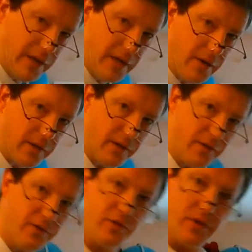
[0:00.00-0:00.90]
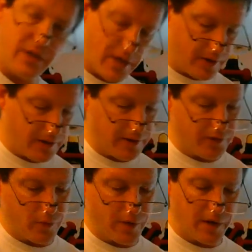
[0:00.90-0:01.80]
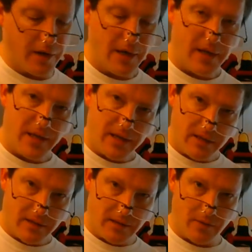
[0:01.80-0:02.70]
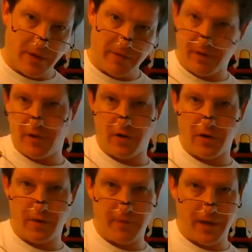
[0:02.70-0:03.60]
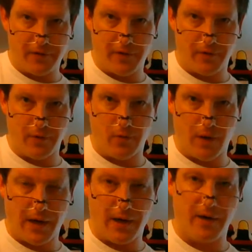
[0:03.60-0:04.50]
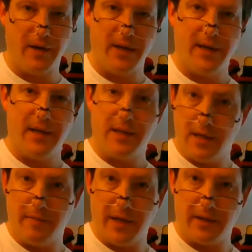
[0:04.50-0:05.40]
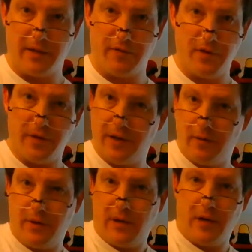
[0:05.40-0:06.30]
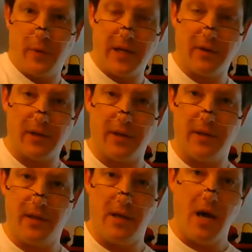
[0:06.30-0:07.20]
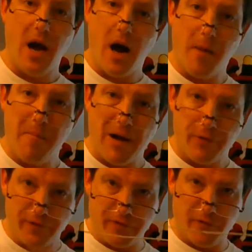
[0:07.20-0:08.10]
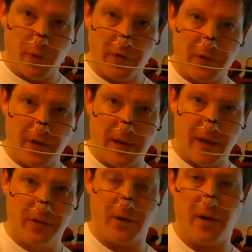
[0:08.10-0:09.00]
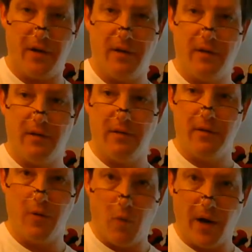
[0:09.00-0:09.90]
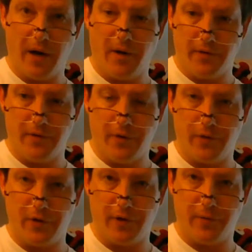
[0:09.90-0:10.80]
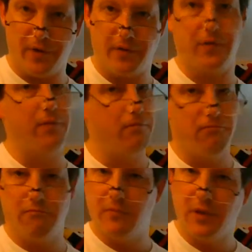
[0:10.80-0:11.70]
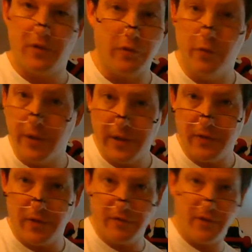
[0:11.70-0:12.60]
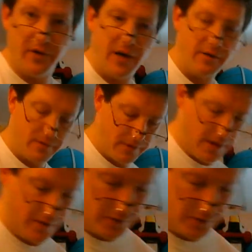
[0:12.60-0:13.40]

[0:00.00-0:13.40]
calculation to a calculation where we have a current passing through a wire in a magnetic field? How do we calculate the amount of force that acts on the wire under those circumstances? It's real easy to figure out. Okay, and